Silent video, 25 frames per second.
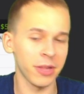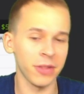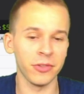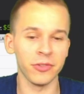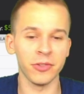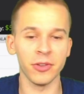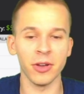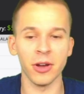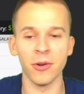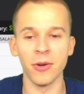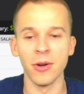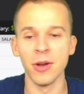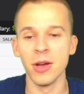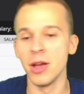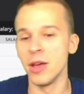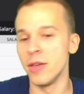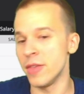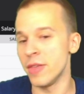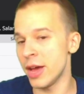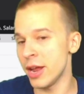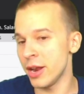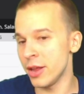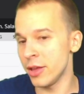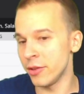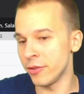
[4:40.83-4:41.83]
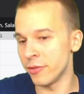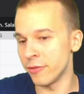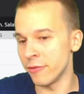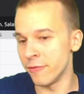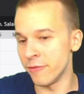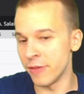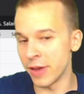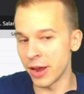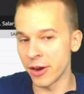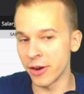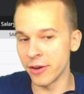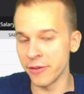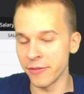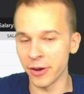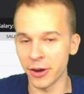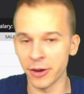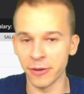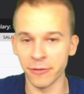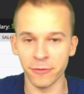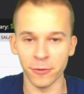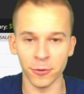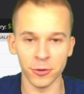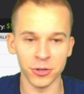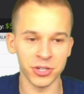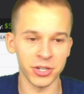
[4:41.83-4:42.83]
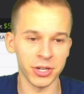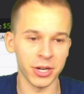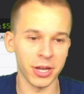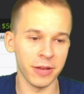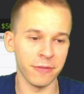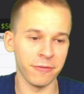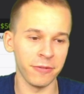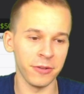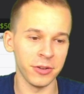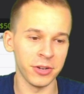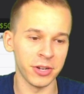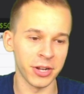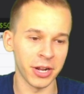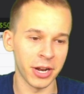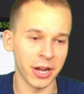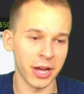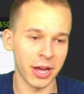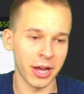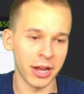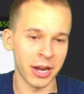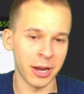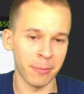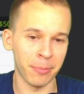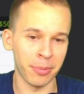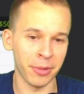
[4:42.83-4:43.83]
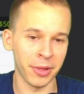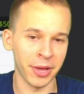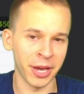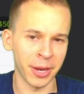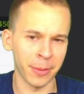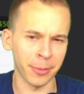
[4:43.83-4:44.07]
So that is very, very unfortunate if you did end up playing.